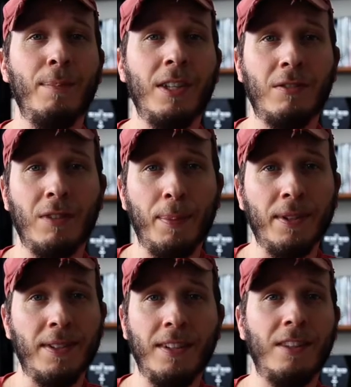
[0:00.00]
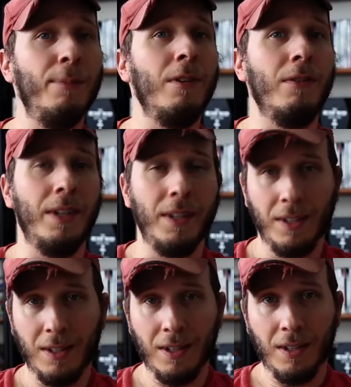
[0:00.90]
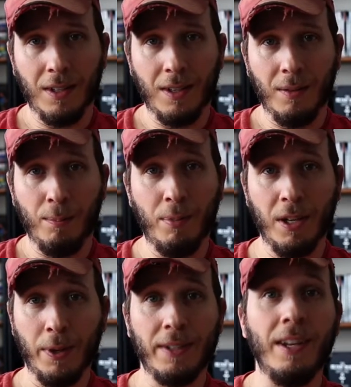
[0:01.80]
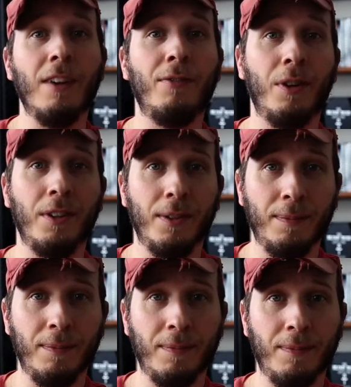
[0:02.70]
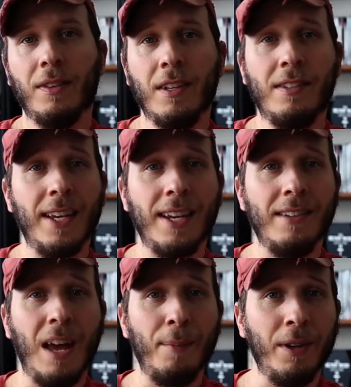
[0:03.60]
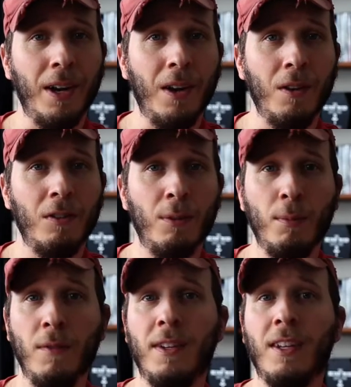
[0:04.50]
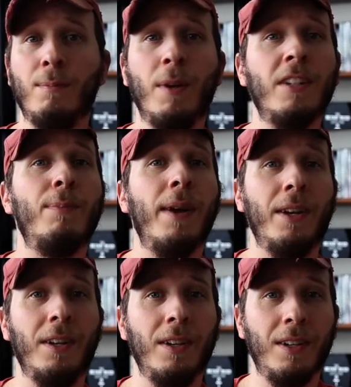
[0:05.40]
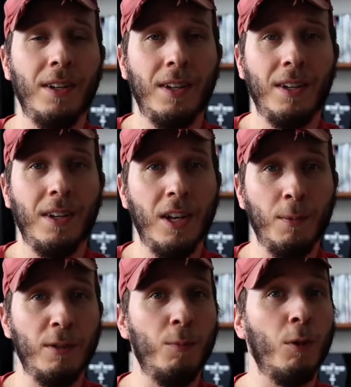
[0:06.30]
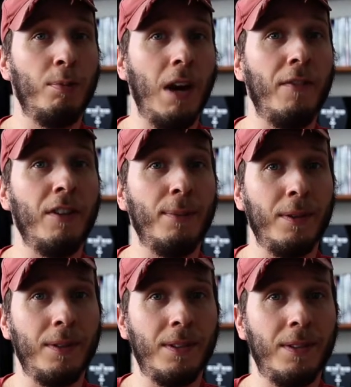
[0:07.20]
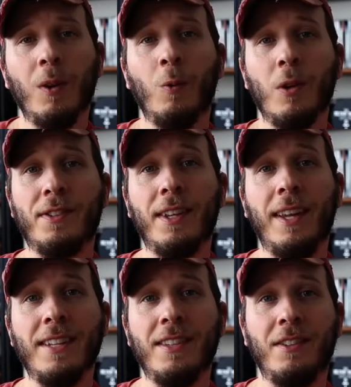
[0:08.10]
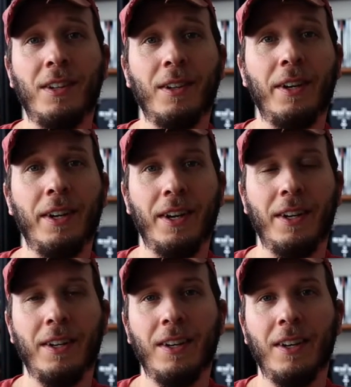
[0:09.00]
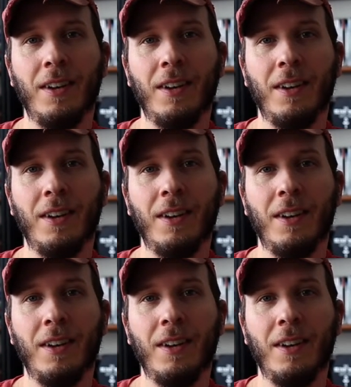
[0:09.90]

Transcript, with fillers: misrepresented the movie, but it worked out for them. The second time around, the movie did much better and was more profitable. What's the lesson to learn here?